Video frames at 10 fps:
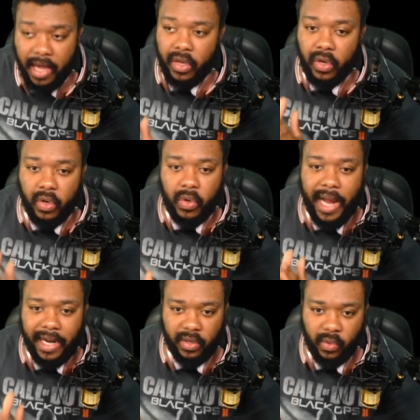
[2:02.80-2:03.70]
You do
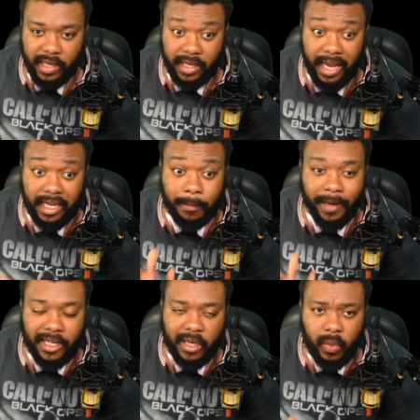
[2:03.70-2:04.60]
not do this,
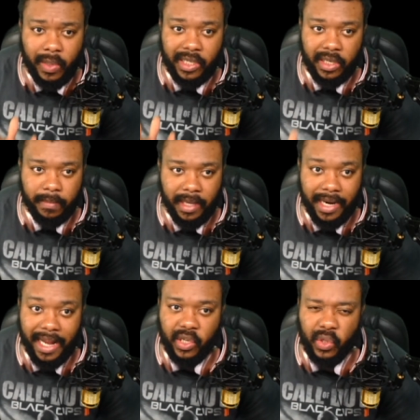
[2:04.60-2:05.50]
especially with something
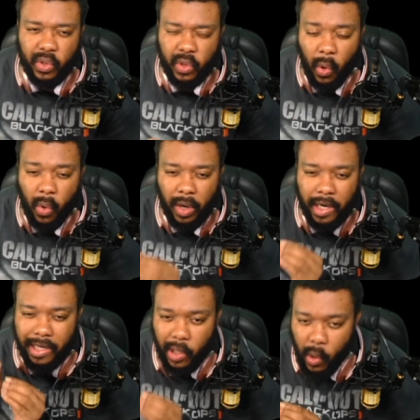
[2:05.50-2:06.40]
that is so
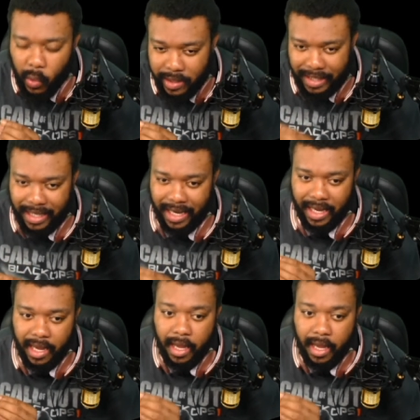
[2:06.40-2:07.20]
closely